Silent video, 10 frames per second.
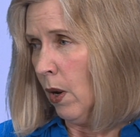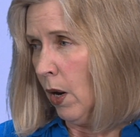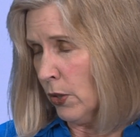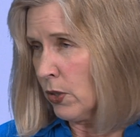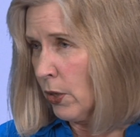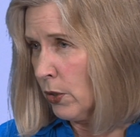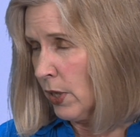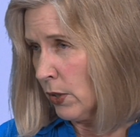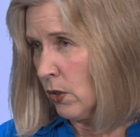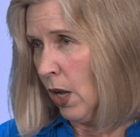Our center
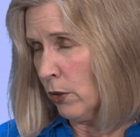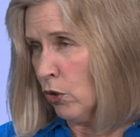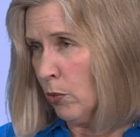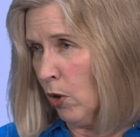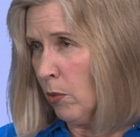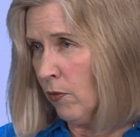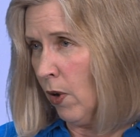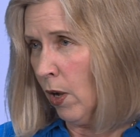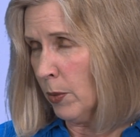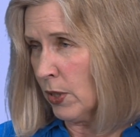does not do
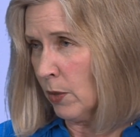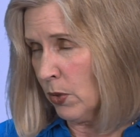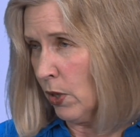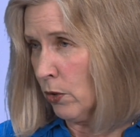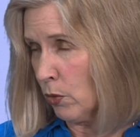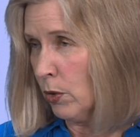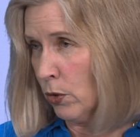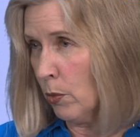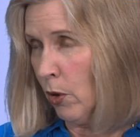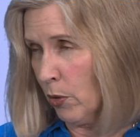propofol, but some centers will
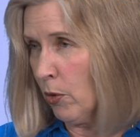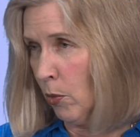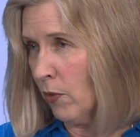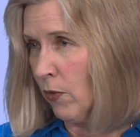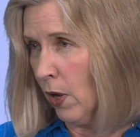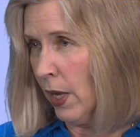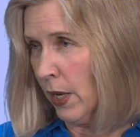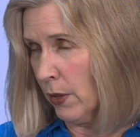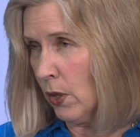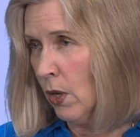do both propofol
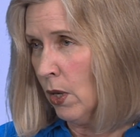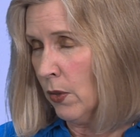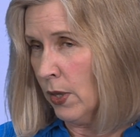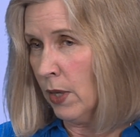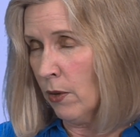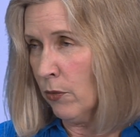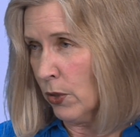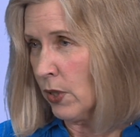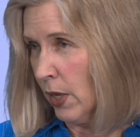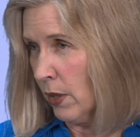and the
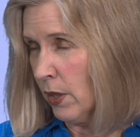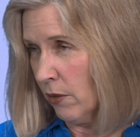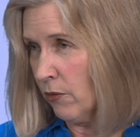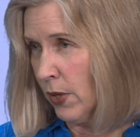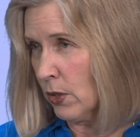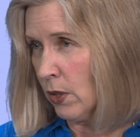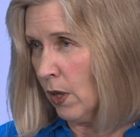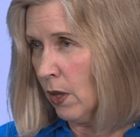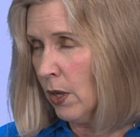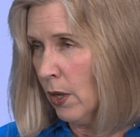Versed and
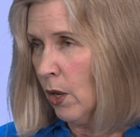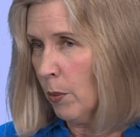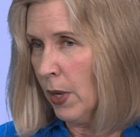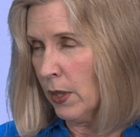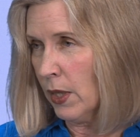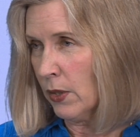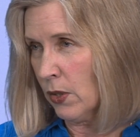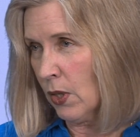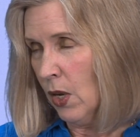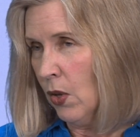fentanyl. But
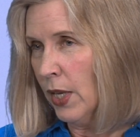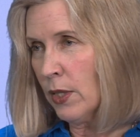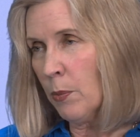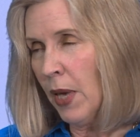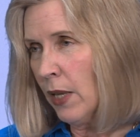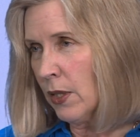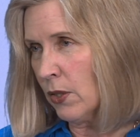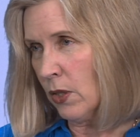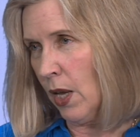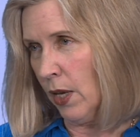it's a
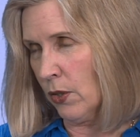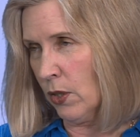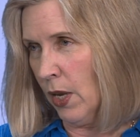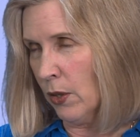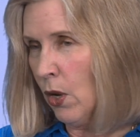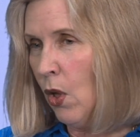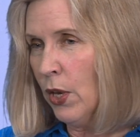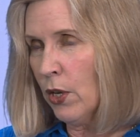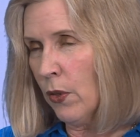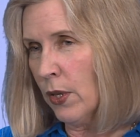painless test, and
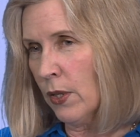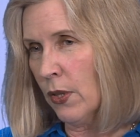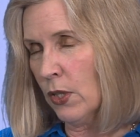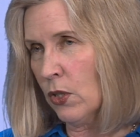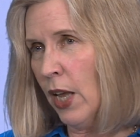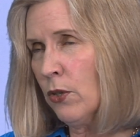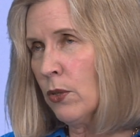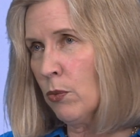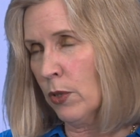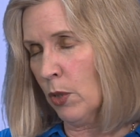you know the
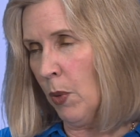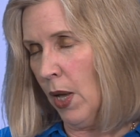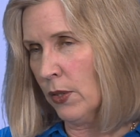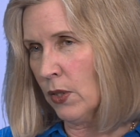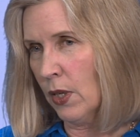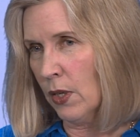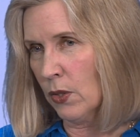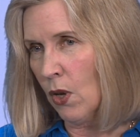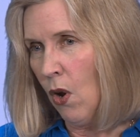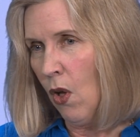standard response
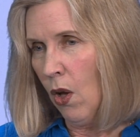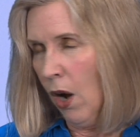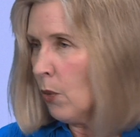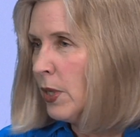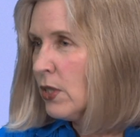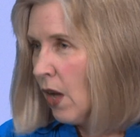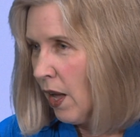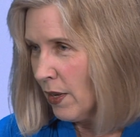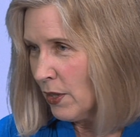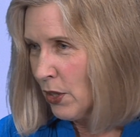is, "Are we
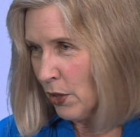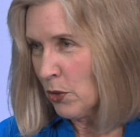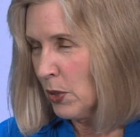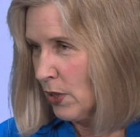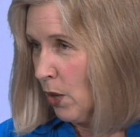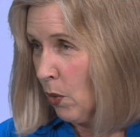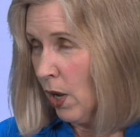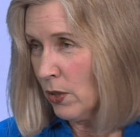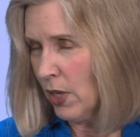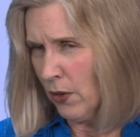done?" Because we'll say we're
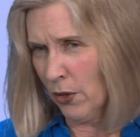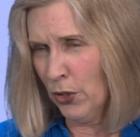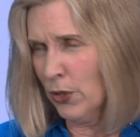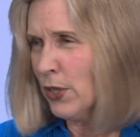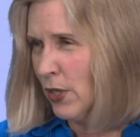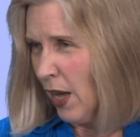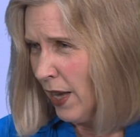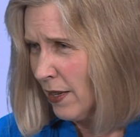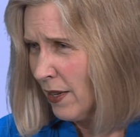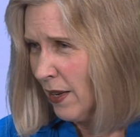all done. And I go, "You're
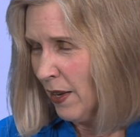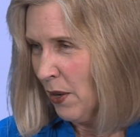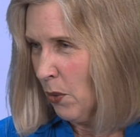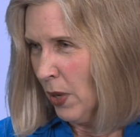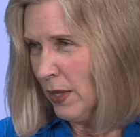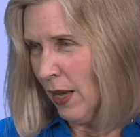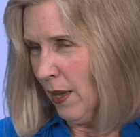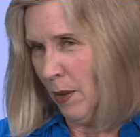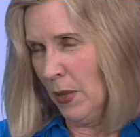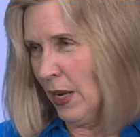done? When?
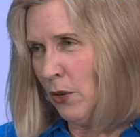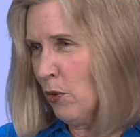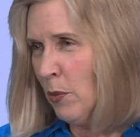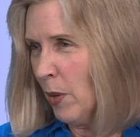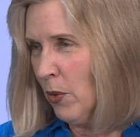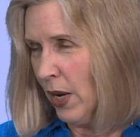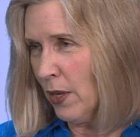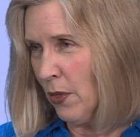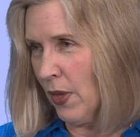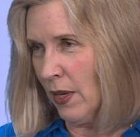I mean, I don't remember
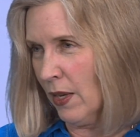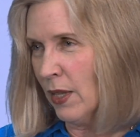anything."